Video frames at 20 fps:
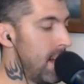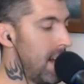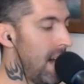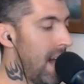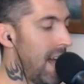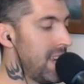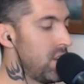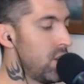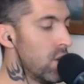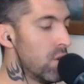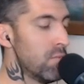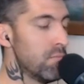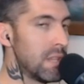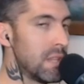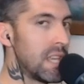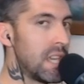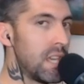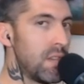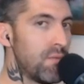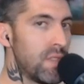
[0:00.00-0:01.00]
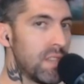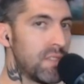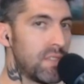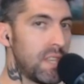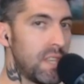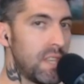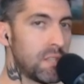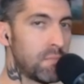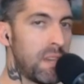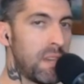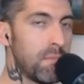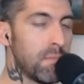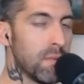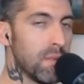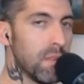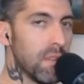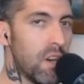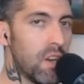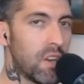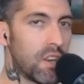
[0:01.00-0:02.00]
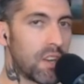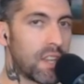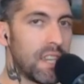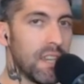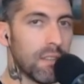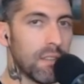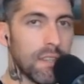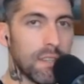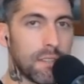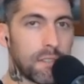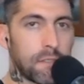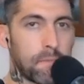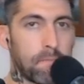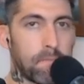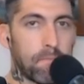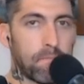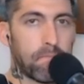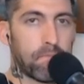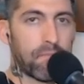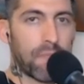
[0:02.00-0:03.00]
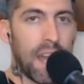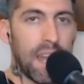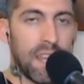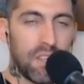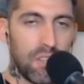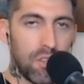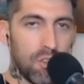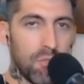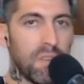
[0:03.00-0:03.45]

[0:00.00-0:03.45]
I don't believe that these people are guiltless. I do